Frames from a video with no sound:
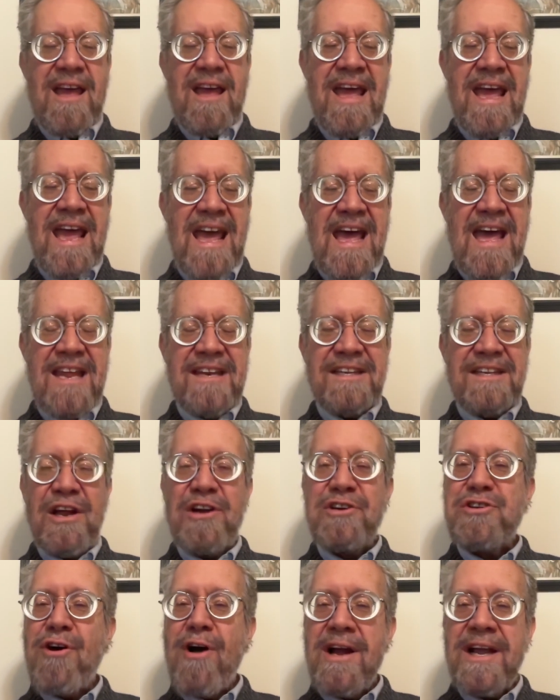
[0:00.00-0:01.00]
And
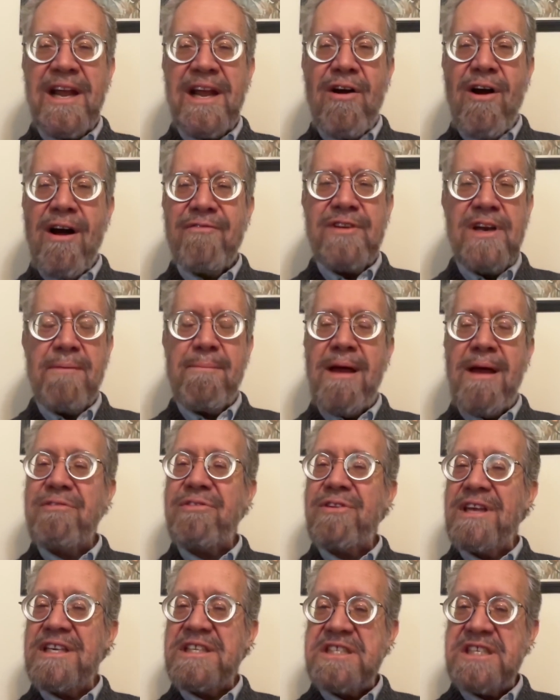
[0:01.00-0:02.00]
they're talking often
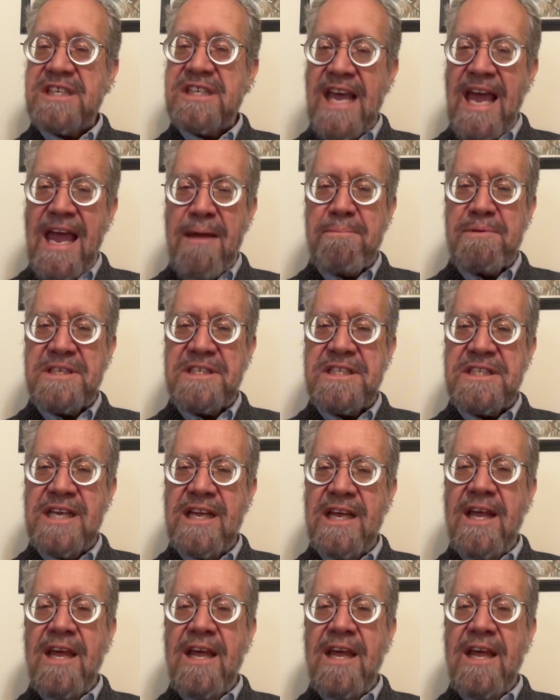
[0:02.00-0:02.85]
about the escapes,